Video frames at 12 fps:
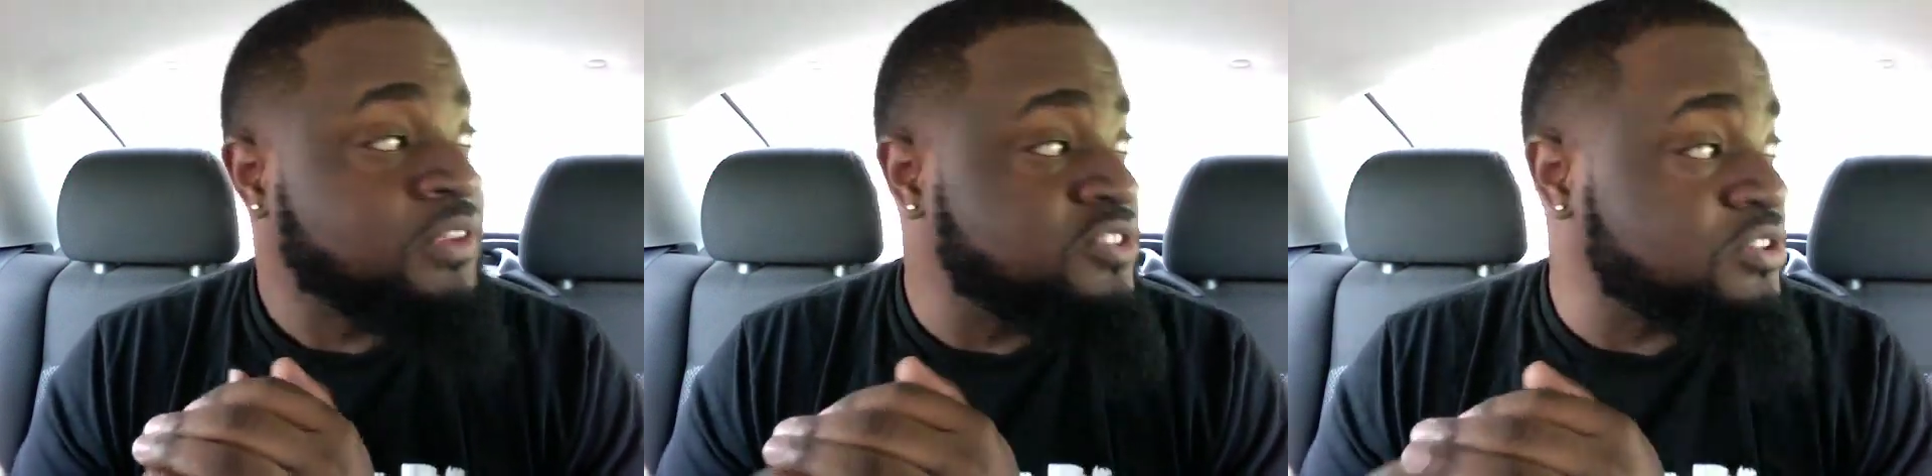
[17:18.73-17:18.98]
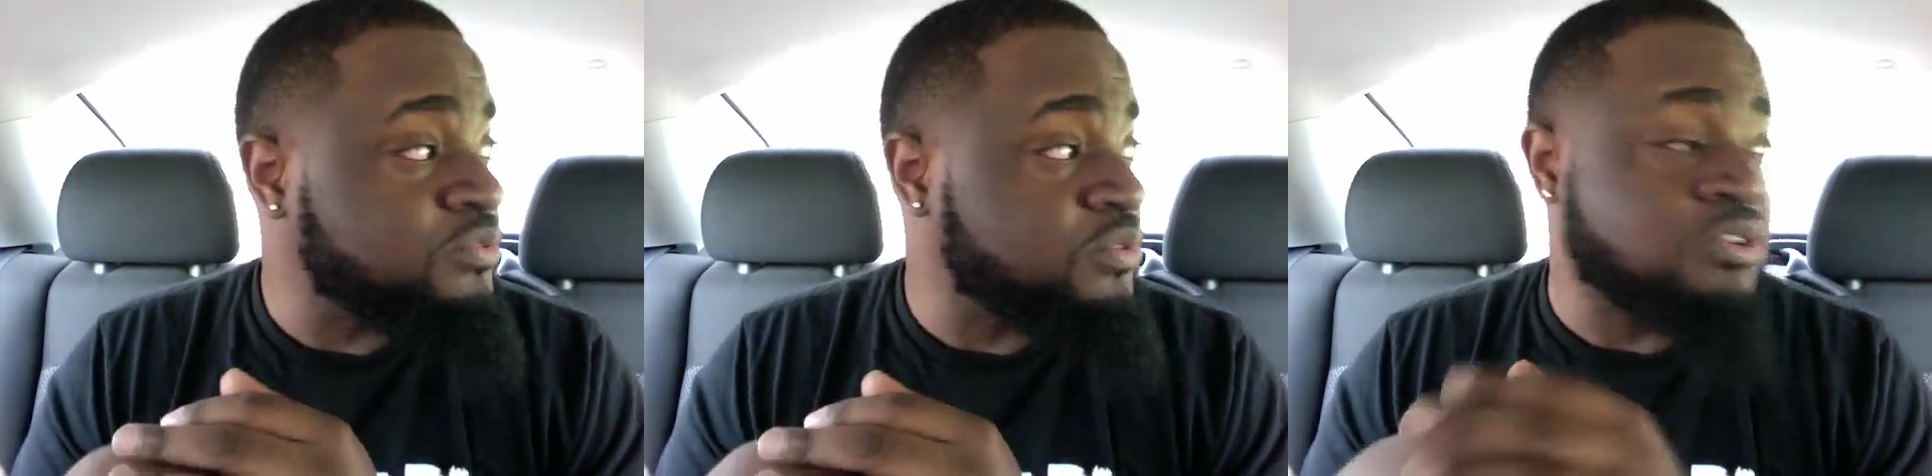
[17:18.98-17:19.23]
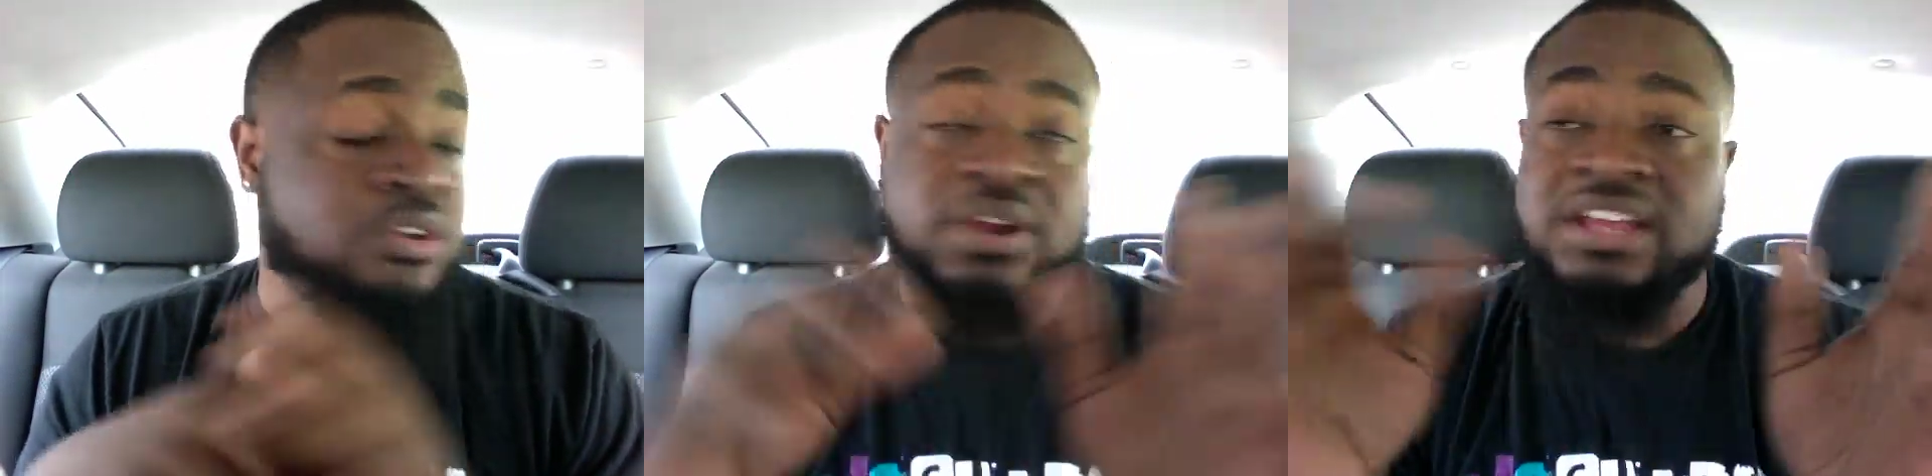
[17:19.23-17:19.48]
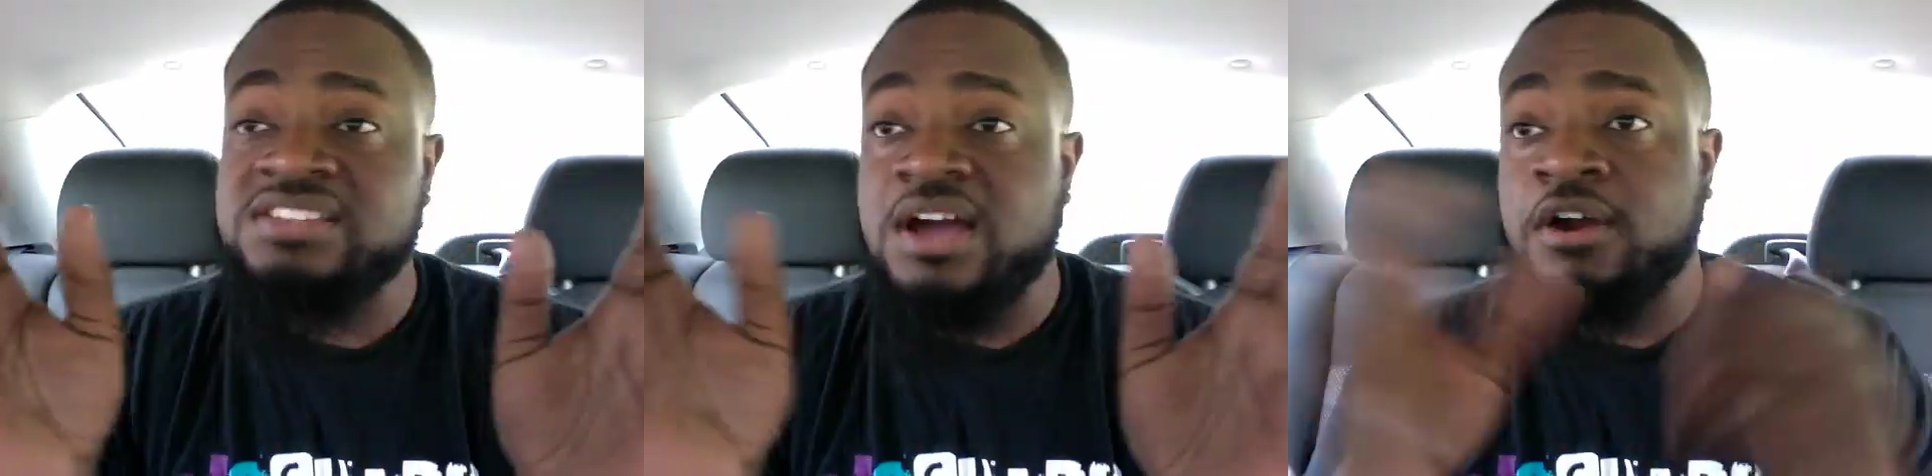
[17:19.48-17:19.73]
To you know,
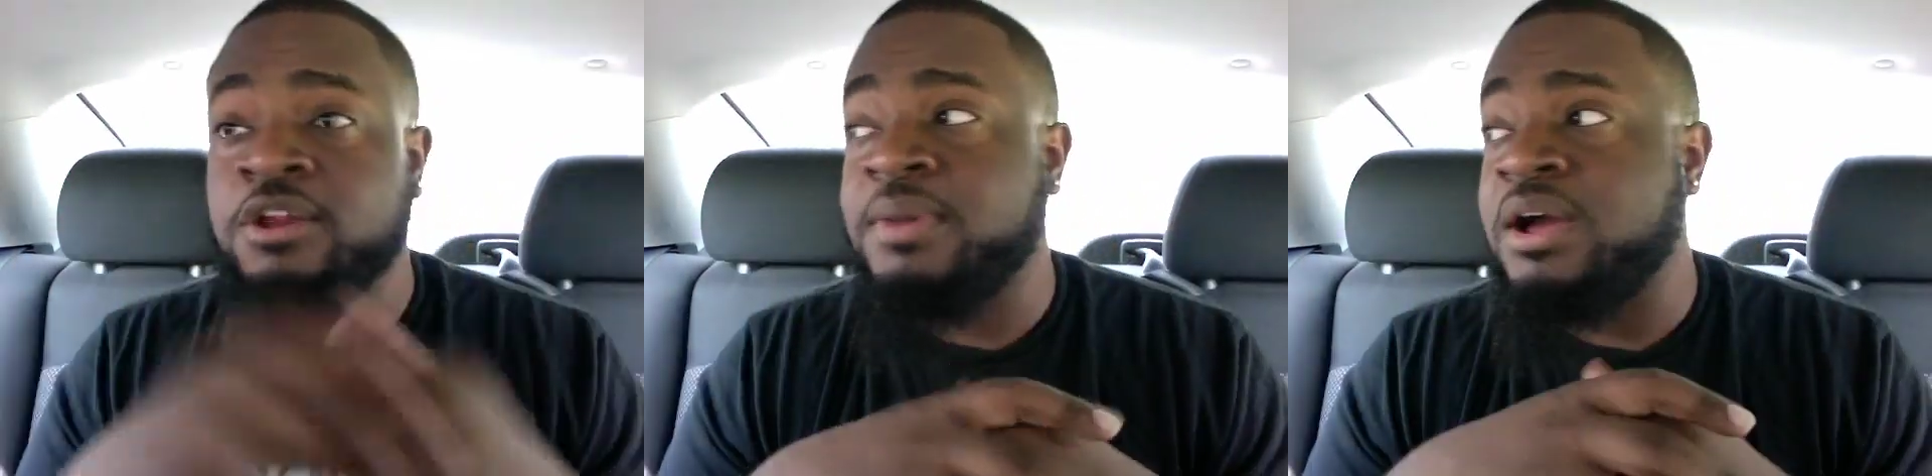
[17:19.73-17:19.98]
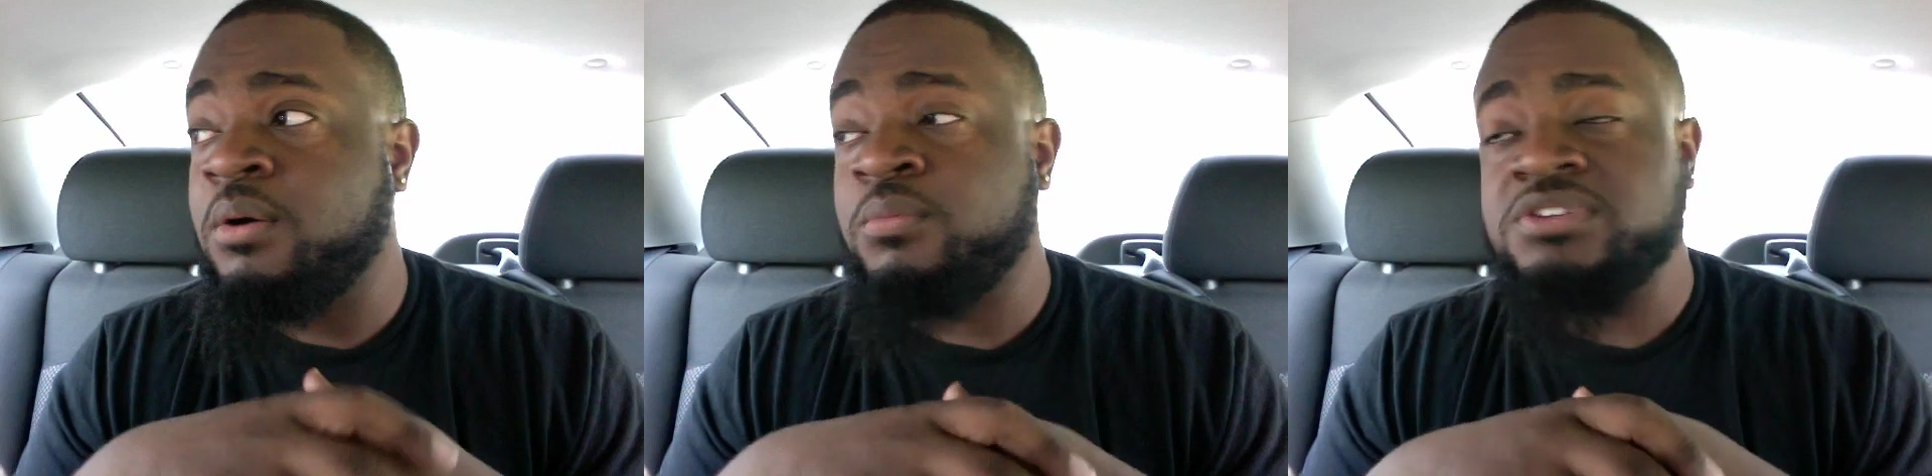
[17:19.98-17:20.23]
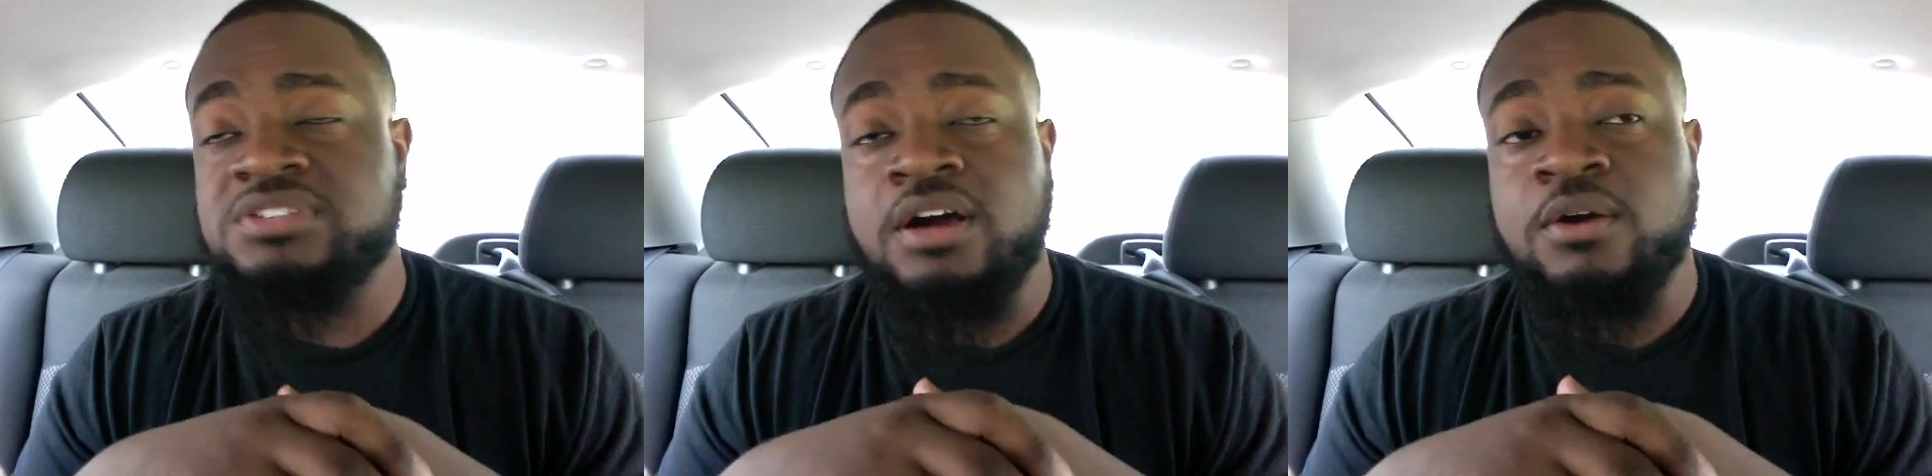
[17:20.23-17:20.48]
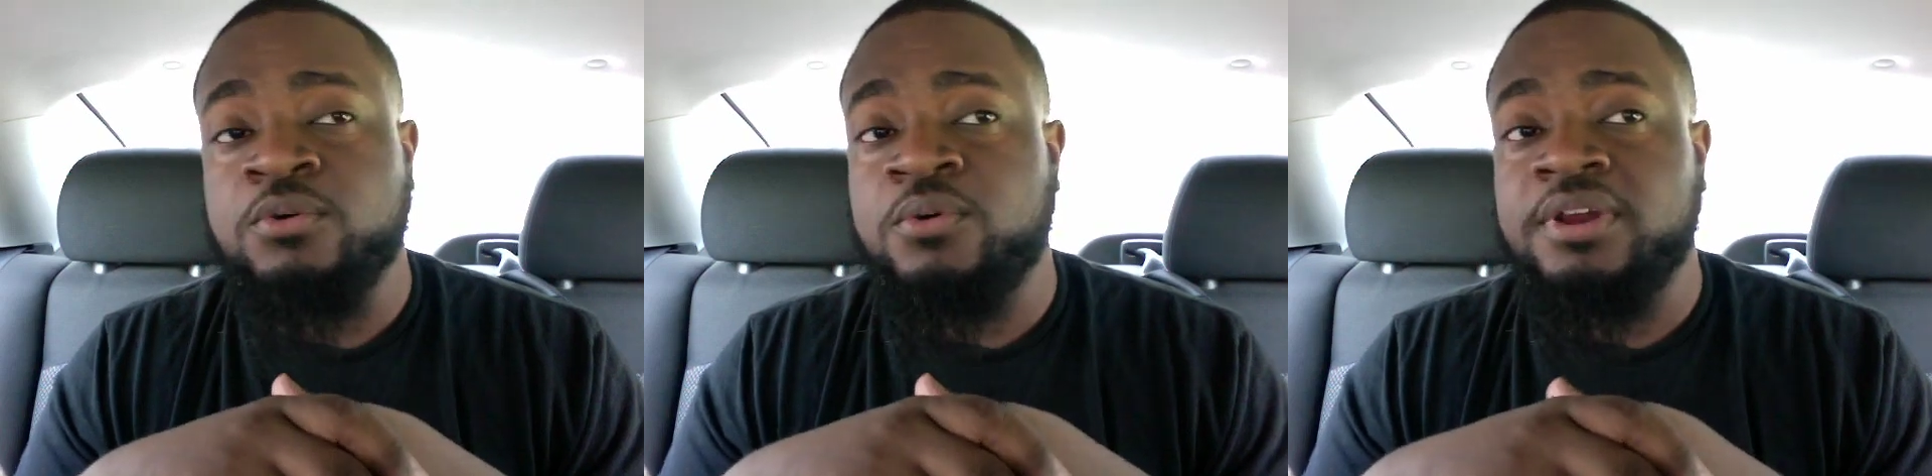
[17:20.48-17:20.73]
they talking about what's
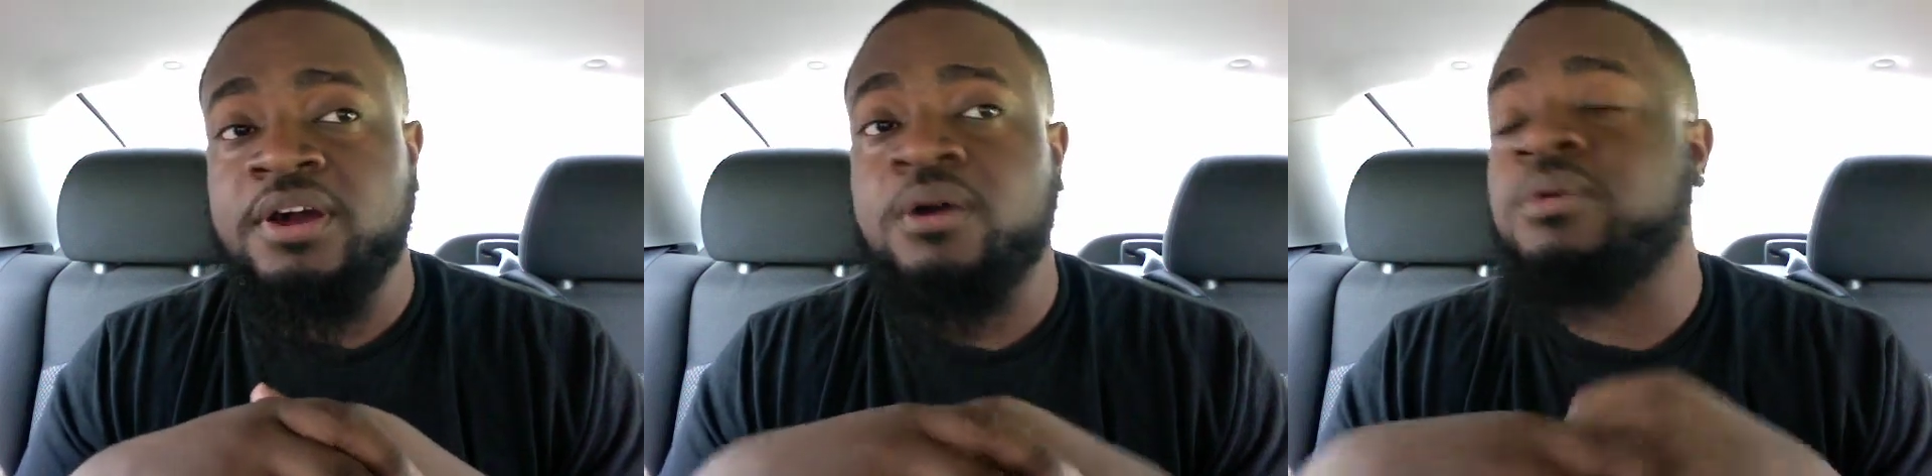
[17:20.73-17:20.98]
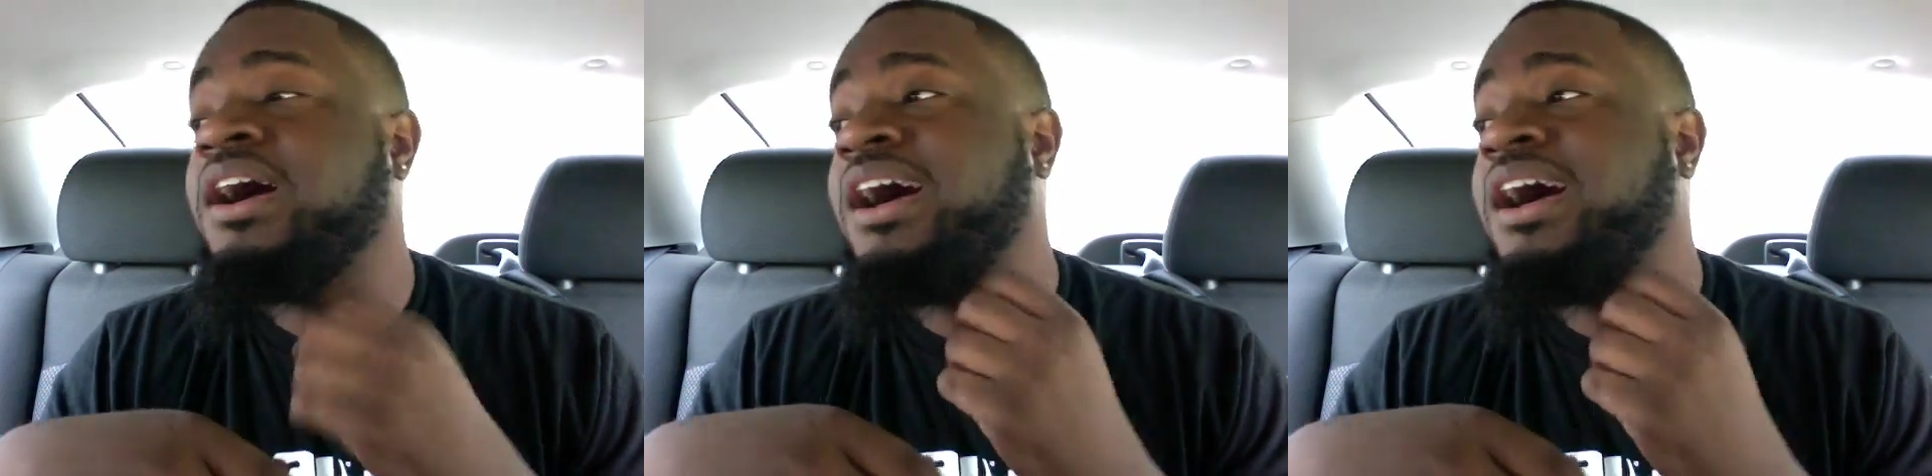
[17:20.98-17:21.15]
all going on.